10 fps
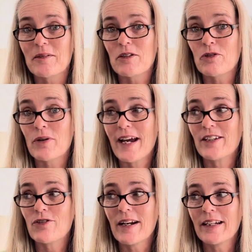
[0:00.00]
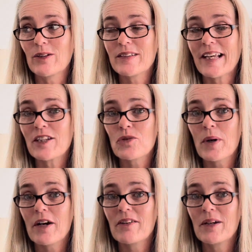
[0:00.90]
create your own little
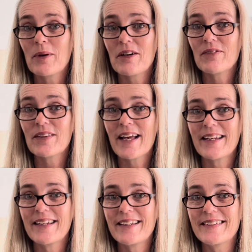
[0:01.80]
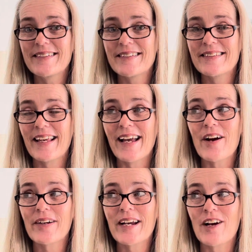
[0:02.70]
sanctuary, wherever that is. They
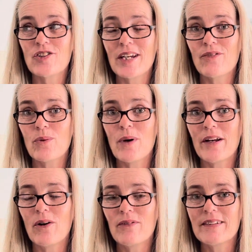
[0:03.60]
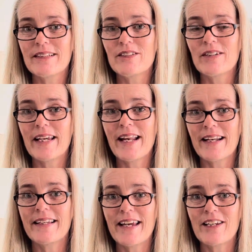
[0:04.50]
are encouraging everyone, obviously, to get
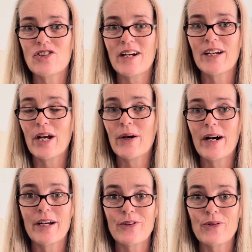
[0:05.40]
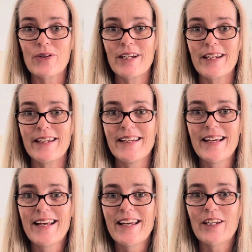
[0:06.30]
out in nature, go hug a tree,
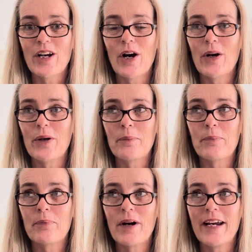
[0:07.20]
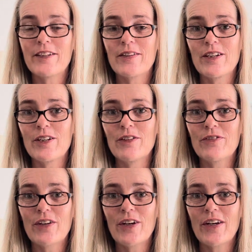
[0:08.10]
go pray to the
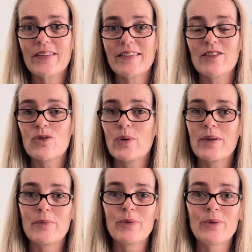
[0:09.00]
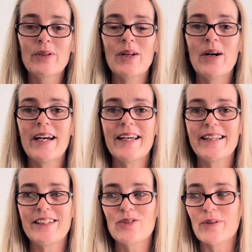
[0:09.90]
universe, enjoy the moonlight,
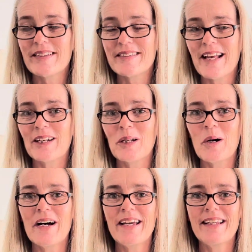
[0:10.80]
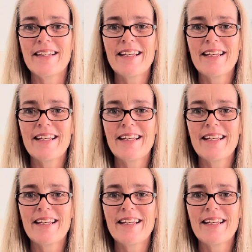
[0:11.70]
enjoy the sunlight,